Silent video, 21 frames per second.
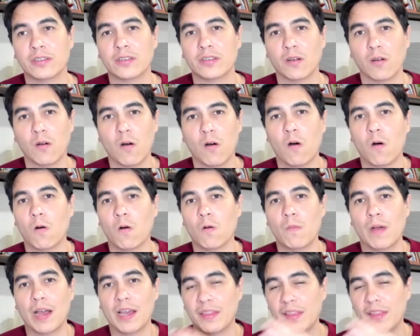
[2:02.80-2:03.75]
to all
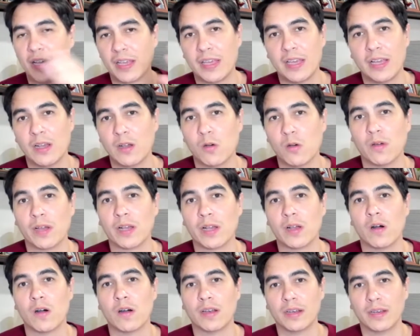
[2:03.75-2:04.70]
my thinking
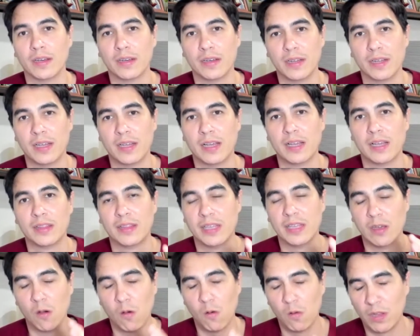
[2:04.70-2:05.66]
going on.
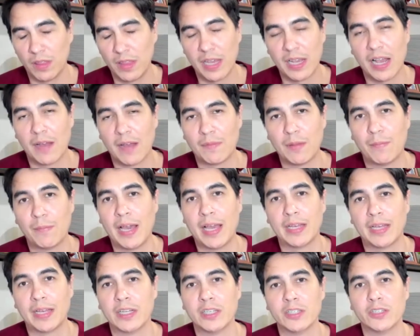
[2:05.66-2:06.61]
The only thing I have to
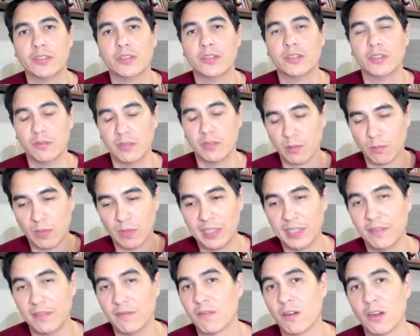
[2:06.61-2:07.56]
pay attention to is
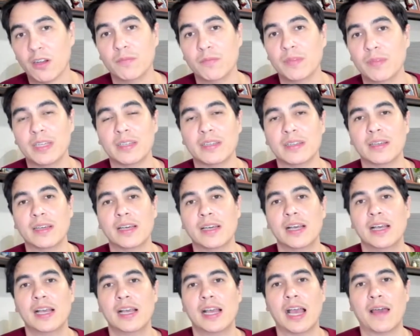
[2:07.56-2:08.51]
what's in front of me.
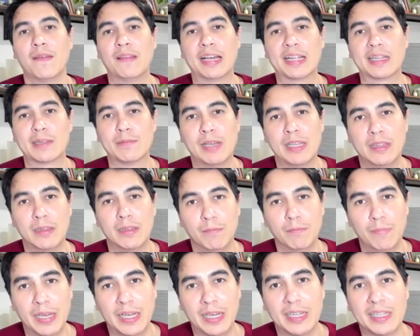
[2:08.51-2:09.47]
And that's made the
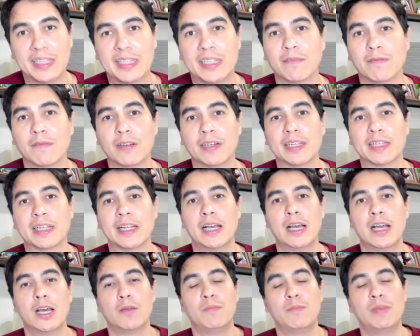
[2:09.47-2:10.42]
biggest difference,
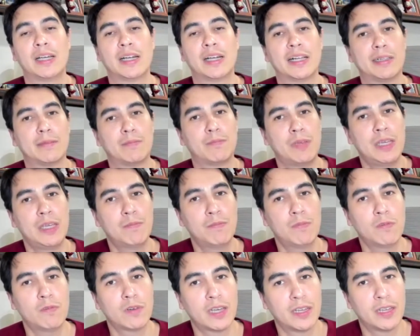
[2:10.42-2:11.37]
because
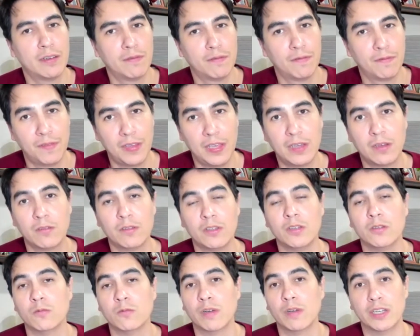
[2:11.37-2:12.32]
people can feel
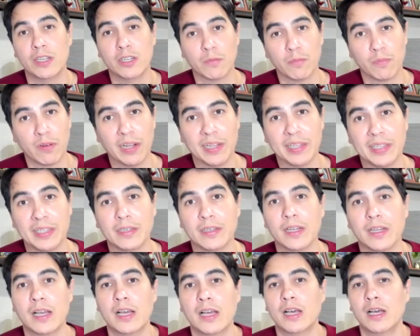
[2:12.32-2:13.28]
you when you're
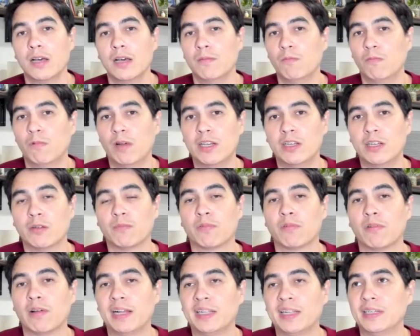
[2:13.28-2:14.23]
present. When you're
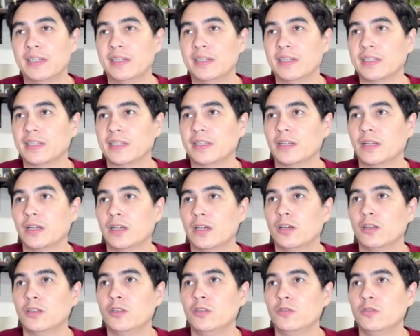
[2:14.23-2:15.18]
present,
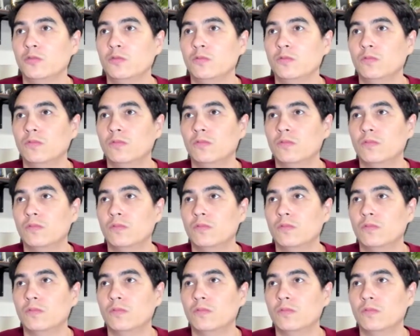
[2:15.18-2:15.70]
you